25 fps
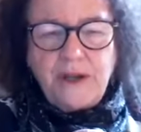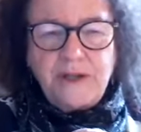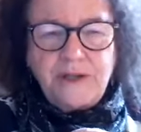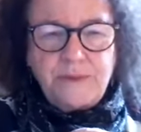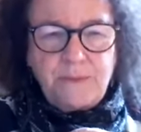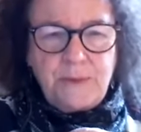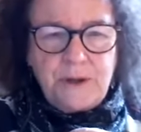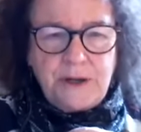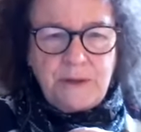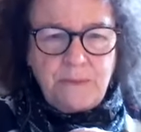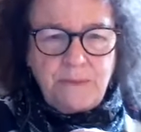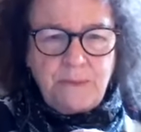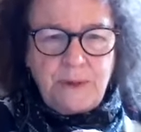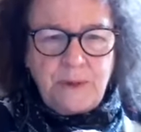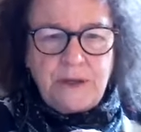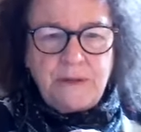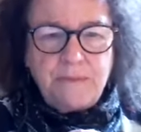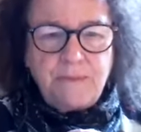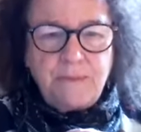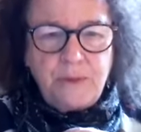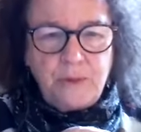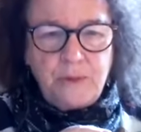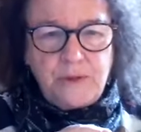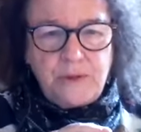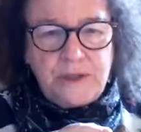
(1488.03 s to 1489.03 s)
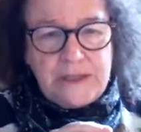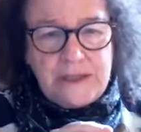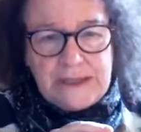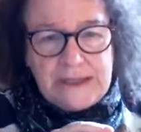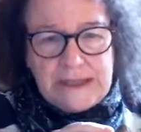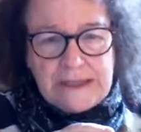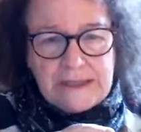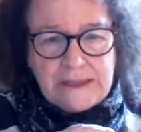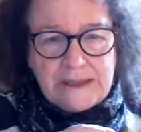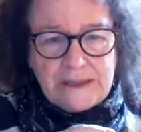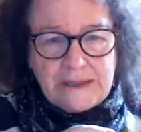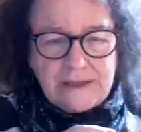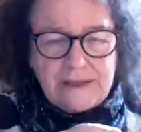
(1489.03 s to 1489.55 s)
has been a bit
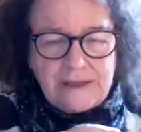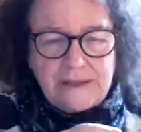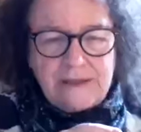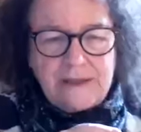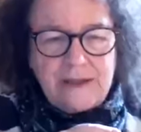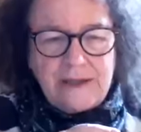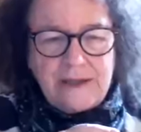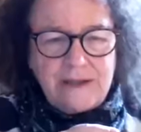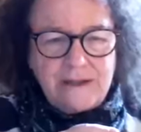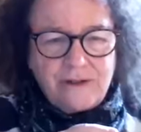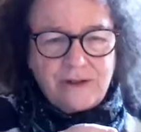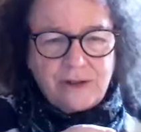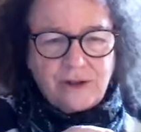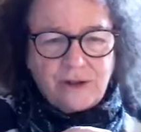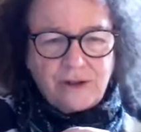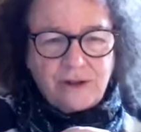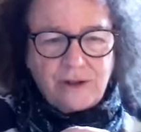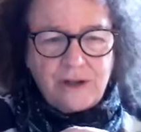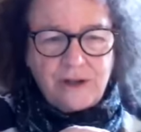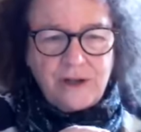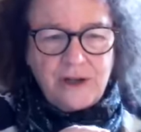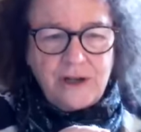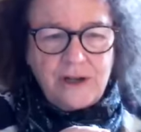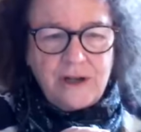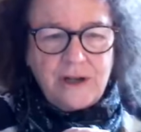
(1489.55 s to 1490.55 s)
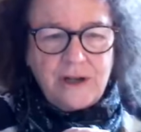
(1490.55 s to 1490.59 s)
boutique in nature,